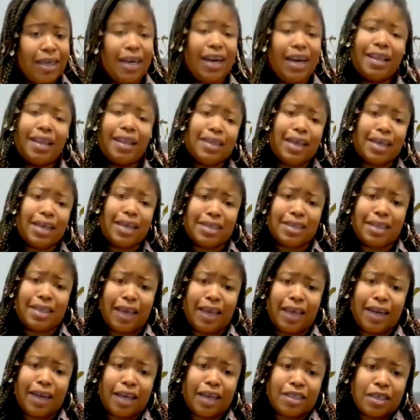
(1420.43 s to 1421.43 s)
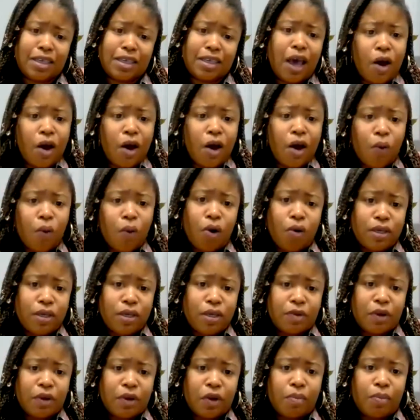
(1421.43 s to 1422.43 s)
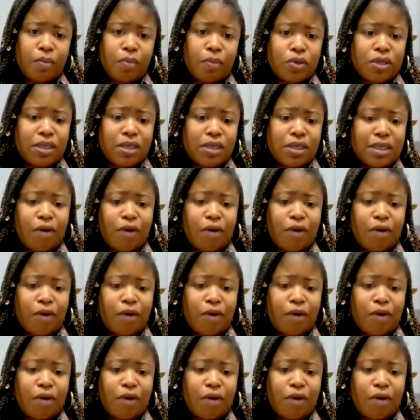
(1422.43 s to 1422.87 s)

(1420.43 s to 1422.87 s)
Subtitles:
And I think that's the thing that worries me the most,